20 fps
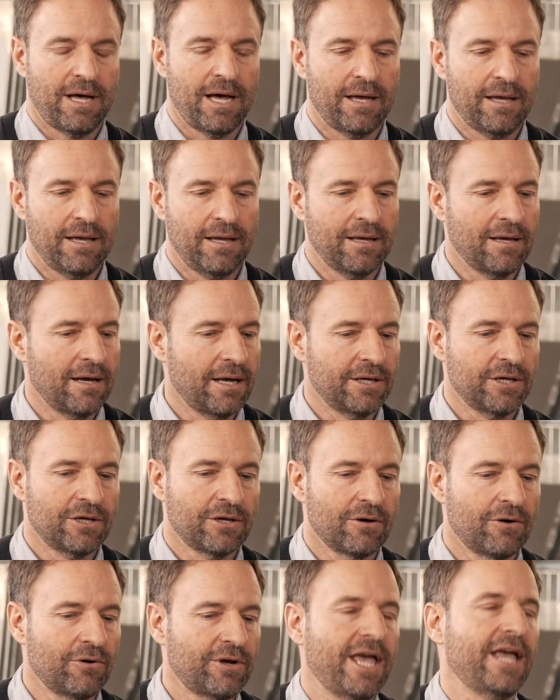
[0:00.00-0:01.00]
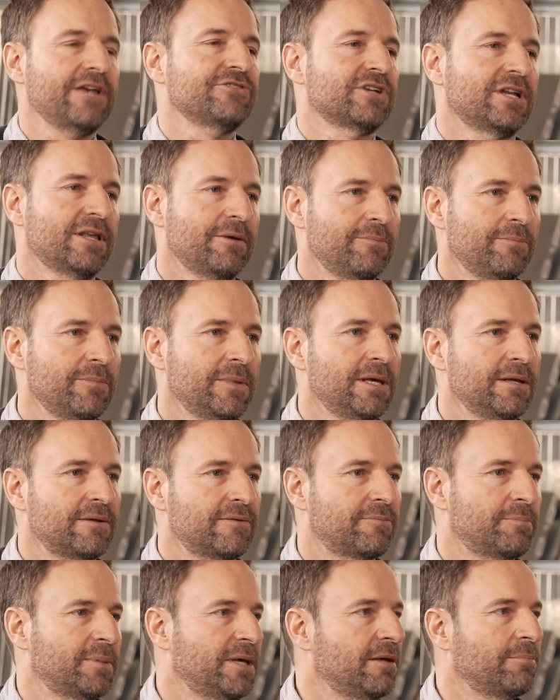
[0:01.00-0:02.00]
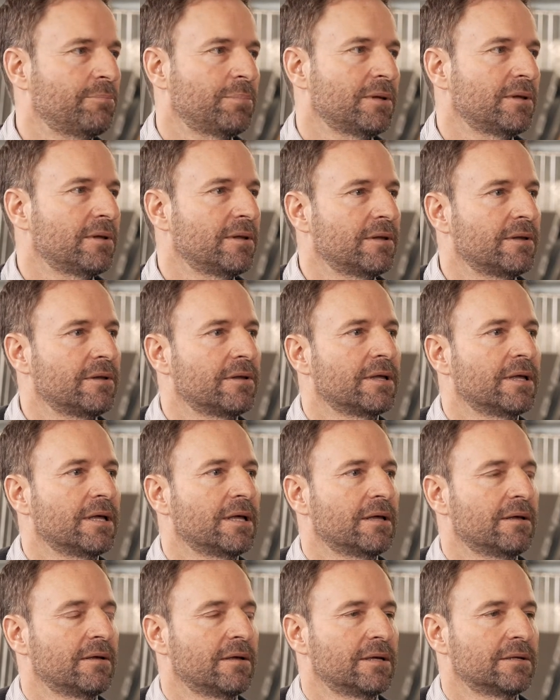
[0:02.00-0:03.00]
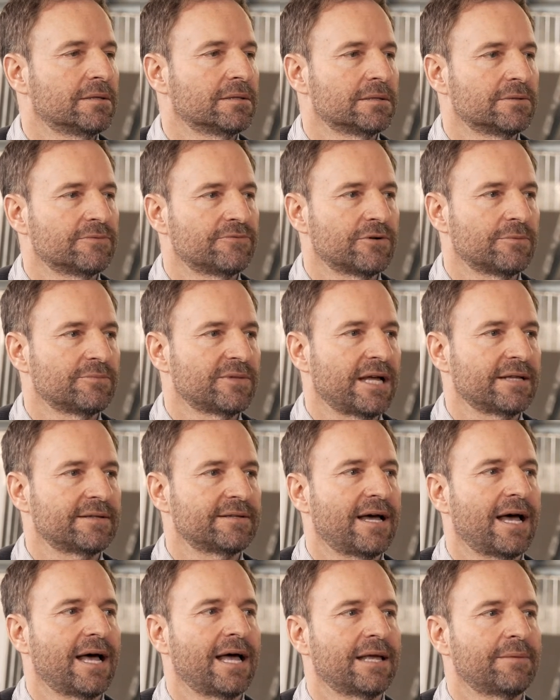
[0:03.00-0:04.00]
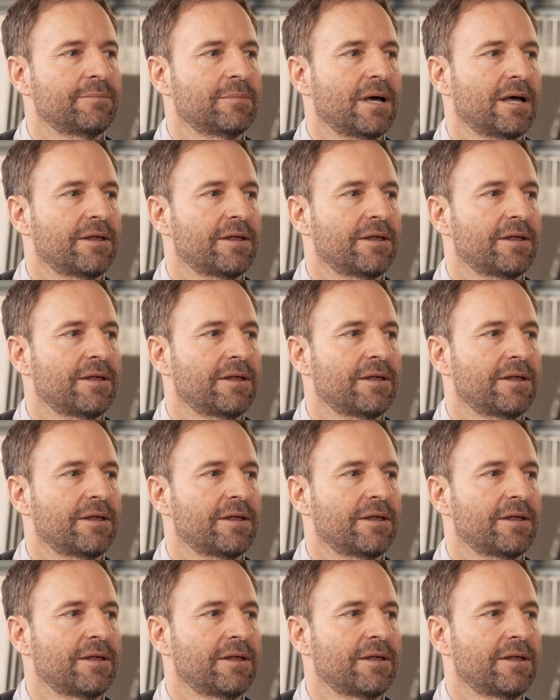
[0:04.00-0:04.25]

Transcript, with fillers: I, I occasionally meet people uh, from that time.